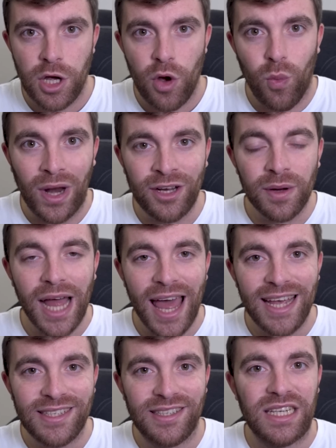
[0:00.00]
Welcome
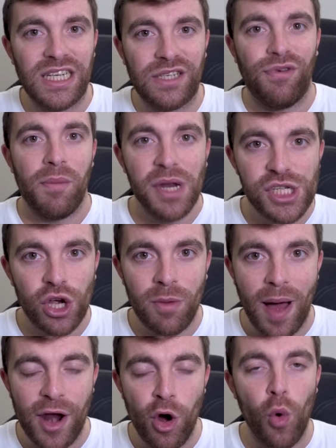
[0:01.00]
guys, this is Fabrizio
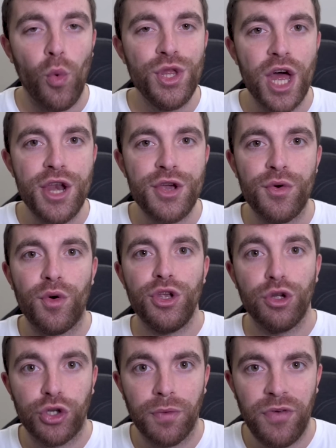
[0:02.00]
Romano with a new
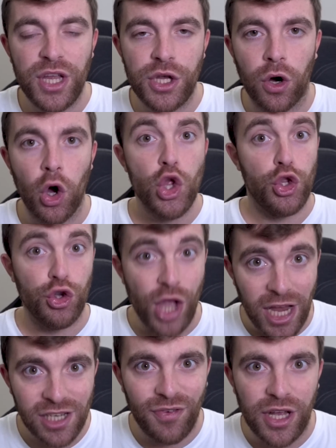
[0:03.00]
YouTube video.
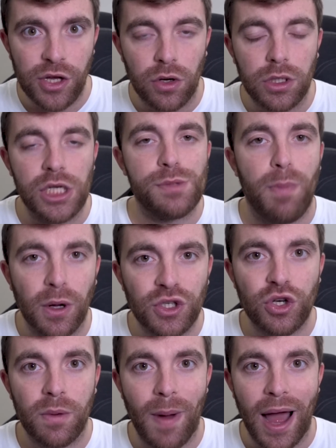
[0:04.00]
Today's video is
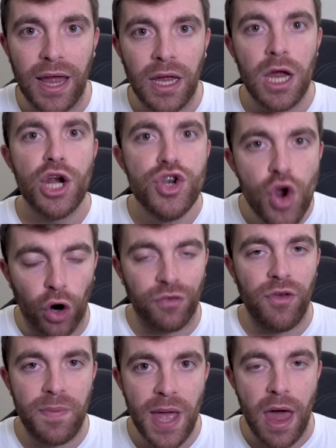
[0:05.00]
sponsored by
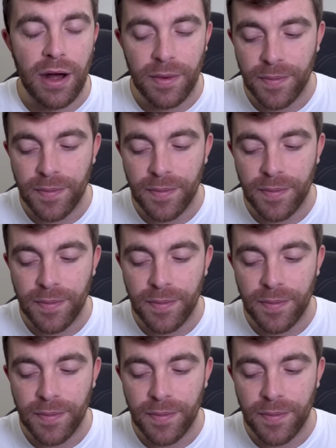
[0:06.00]
NordVPN.